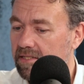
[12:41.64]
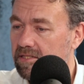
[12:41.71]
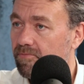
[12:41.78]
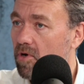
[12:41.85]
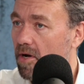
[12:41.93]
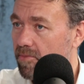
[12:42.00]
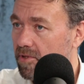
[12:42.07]
that's the
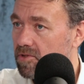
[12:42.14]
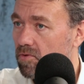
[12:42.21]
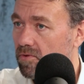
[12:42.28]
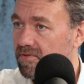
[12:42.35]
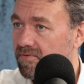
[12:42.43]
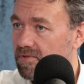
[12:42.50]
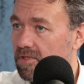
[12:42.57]
primary
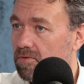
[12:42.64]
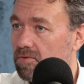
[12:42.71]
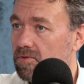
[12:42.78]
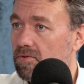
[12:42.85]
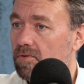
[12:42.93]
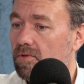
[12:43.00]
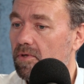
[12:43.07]
source of
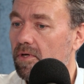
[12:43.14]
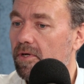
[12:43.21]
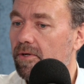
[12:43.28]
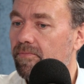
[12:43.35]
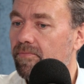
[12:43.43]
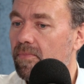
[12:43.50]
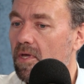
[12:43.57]
CO2.
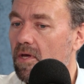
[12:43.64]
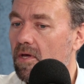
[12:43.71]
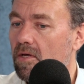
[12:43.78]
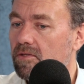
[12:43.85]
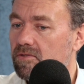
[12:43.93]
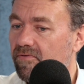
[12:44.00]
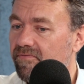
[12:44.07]

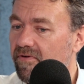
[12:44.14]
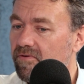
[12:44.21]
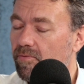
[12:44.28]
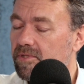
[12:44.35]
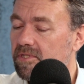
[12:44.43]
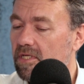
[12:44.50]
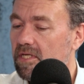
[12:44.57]
So
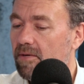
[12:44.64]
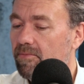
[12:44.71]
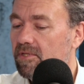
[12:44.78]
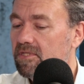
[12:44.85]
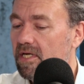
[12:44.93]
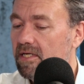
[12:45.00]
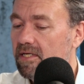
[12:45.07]
50% can be
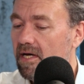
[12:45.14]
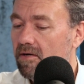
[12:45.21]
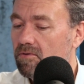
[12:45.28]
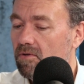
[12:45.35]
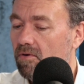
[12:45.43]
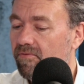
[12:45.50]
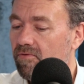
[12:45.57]
taken
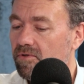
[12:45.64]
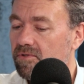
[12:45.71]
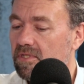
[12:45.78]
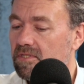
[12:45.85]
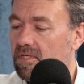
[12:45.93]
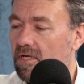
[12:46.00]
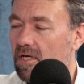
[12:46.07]
out. Of
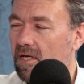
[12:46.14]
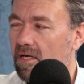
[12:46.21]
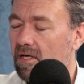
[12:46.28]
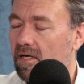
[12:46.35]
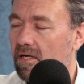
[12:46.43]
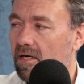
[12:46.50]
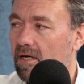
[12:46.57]
course,
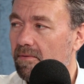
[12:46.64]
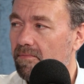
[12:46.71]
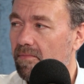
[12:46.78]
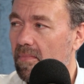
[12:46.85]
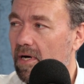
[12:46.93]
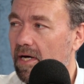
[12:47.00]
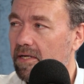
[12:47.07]

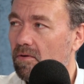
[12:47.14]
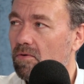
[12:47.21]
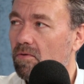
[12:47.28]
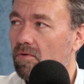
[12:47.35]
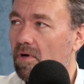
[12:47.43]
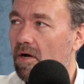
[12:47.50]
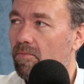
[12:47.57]
I don't
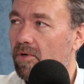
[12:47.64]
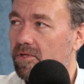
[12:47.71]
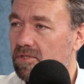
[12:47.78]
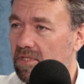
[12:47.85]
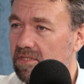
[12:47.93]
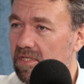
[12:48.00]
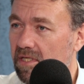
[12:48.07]
know how
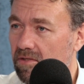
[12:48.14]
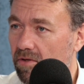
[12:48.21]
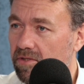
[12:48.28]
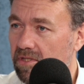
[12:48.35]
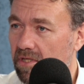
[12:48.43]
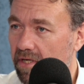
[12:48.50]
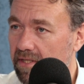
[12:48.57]
much these
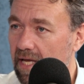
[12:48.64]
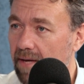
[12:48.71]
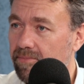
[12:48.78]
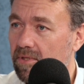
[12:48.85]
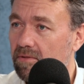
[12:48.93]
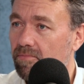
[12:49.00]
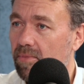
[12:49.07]
technologies are
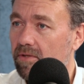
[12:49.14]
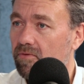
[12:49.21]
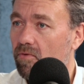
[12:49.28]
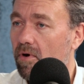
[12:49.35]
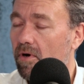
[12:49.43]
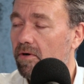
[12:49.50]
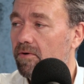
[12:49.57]
adapted, but
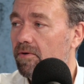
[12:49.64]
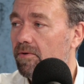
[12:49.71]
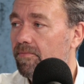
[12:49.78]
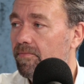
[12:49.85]
I